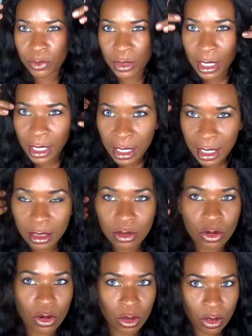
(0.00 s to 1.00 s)
bit,
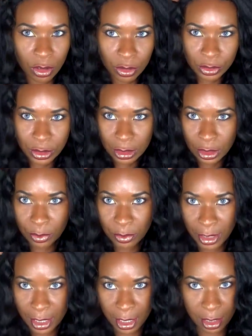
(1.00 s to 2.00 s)
curled a little
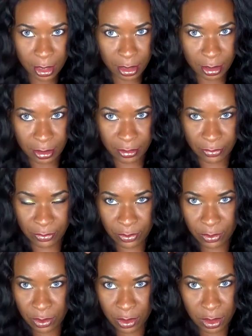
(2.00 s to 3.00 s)
bit of
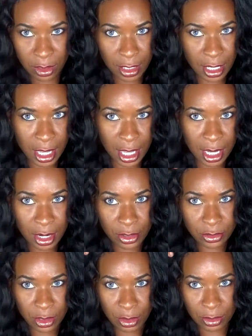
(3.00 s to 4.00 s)
the
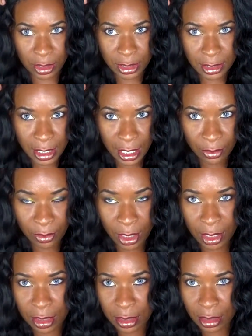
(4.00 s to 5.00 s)
hairs on this side right
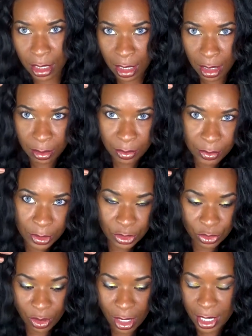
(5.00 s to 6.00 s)
at the top, and
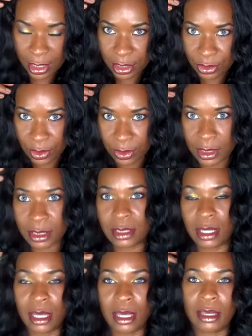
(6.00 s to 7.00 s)
tried to on this
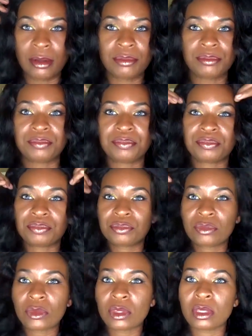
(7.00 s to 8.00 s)
side.
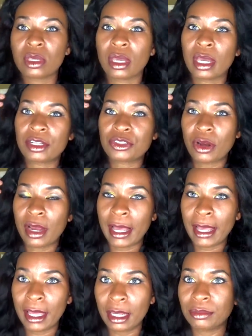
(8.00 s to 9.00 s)
I
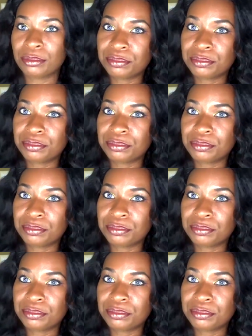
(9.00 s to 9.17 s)
tried.